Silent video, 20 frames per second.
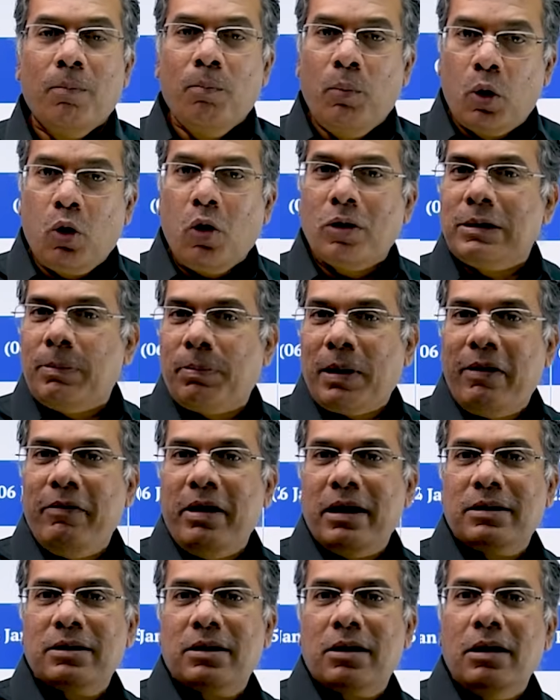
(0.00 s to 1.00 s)
because the
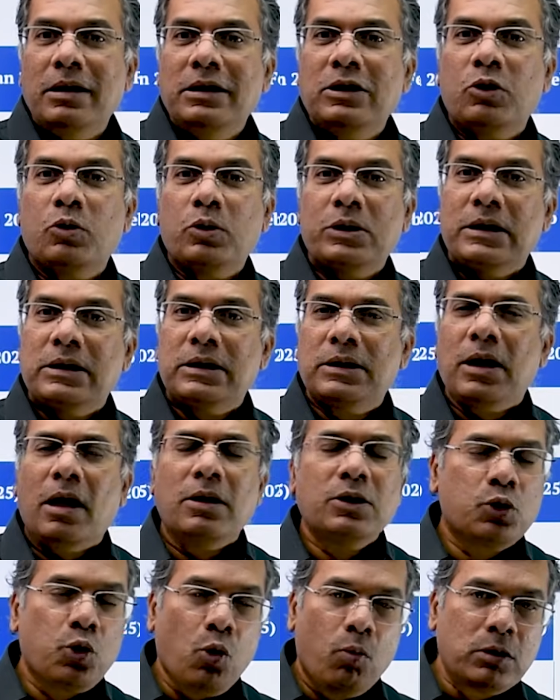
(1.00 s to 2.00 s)
private institutions
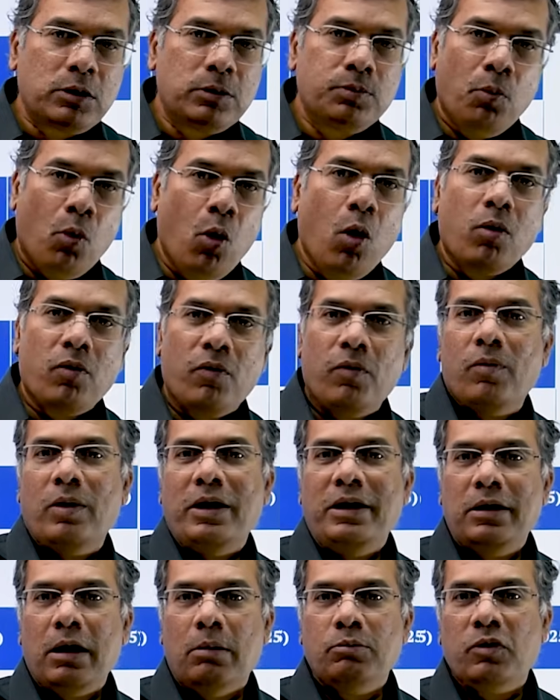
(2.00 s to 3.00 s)
charge so much more
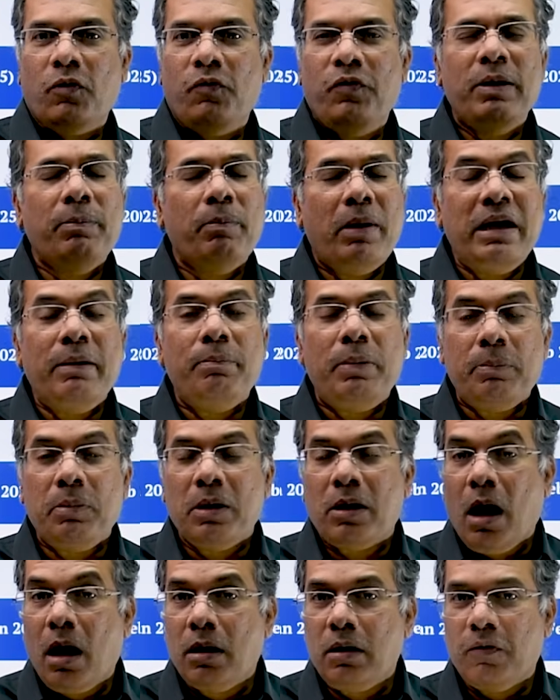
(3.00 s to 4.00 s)
in terms of fee many people
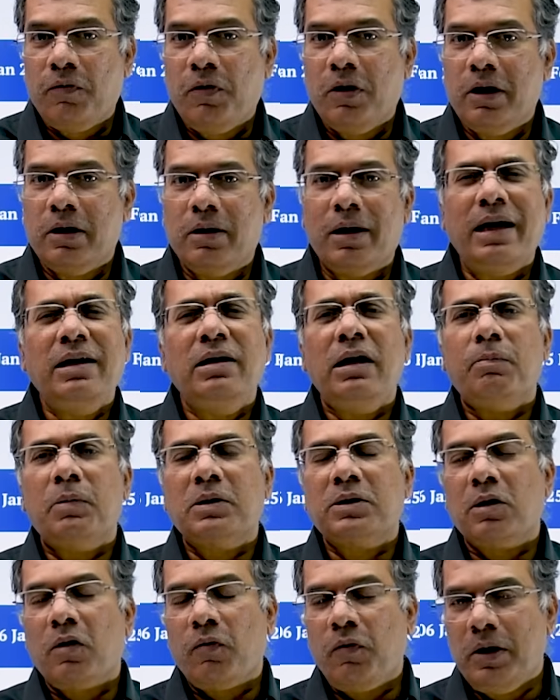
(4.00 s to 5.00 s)
can't afford it
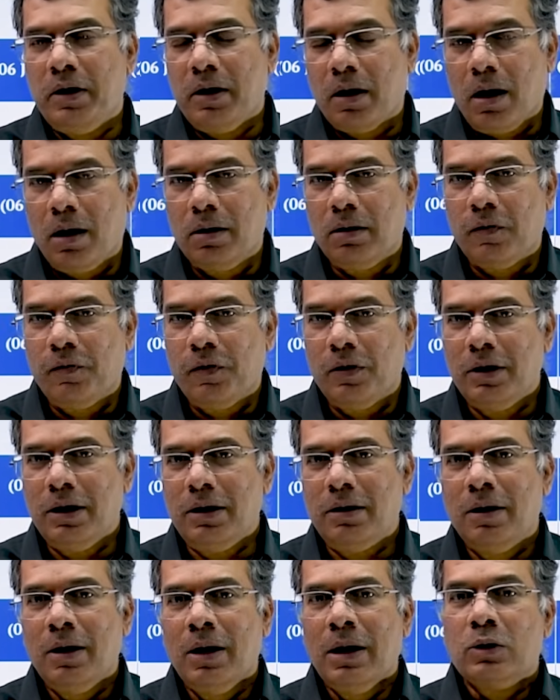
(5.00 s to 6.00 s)
90% of india can't afford
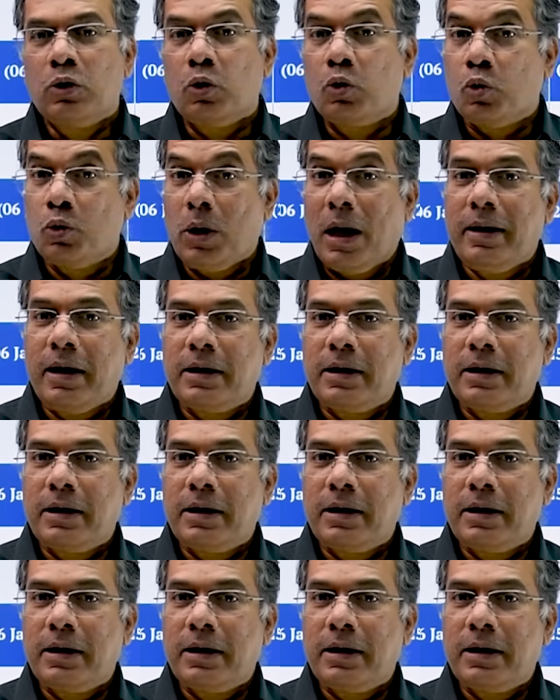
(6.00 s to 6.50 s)
it so to that